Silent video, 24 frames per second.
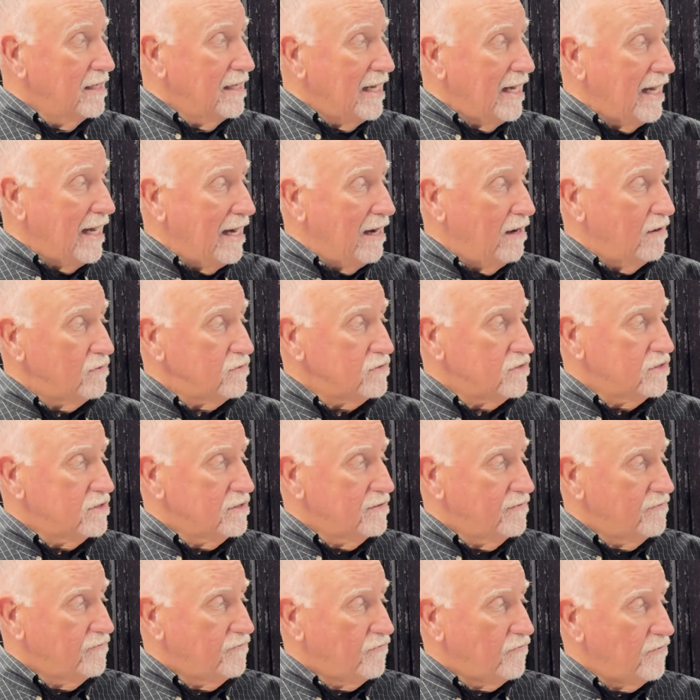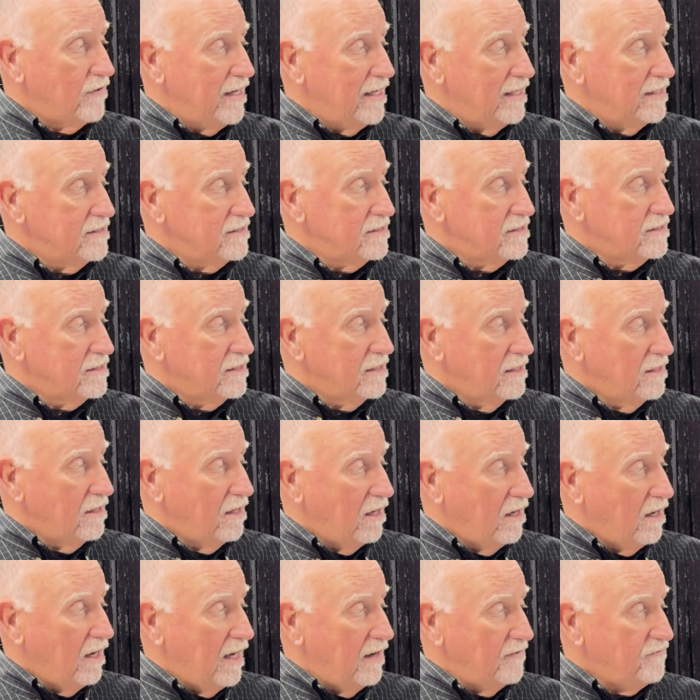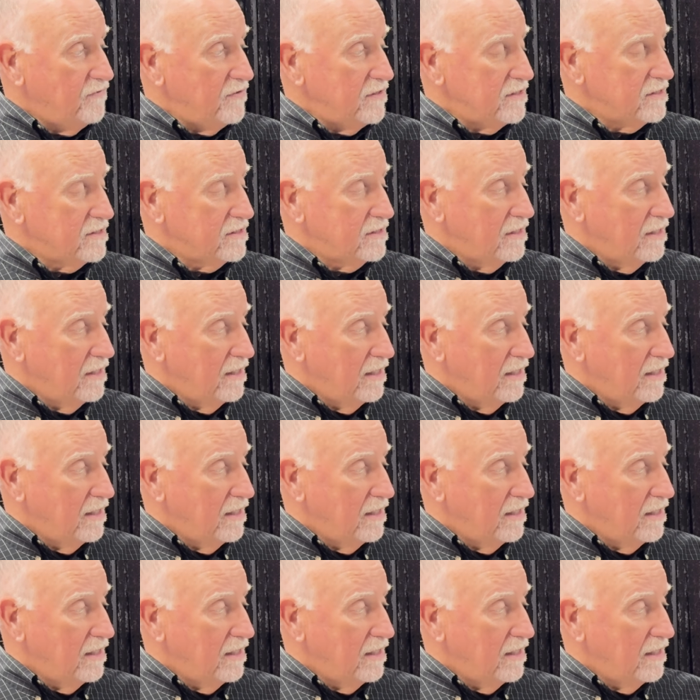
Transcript: House, friends, office,